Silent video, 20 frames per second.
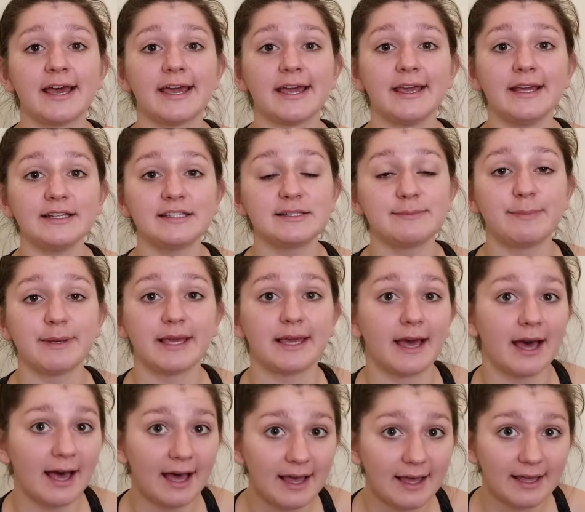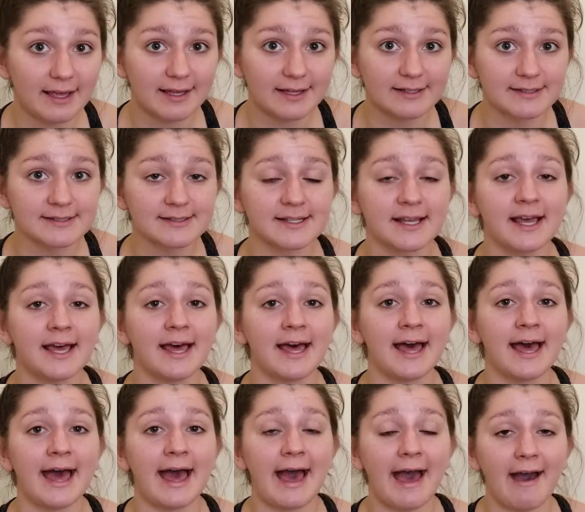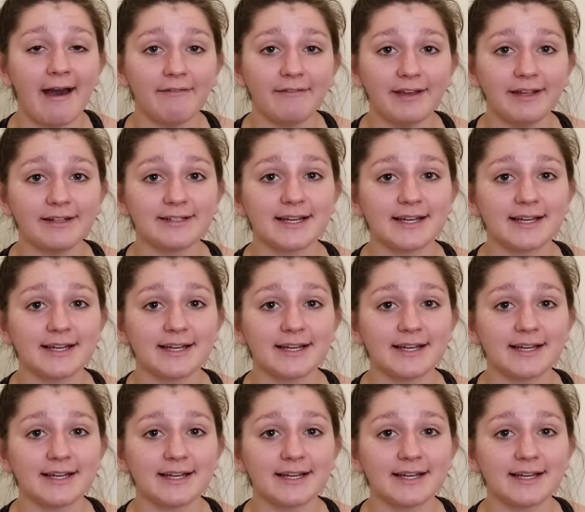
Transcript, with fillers: it's because having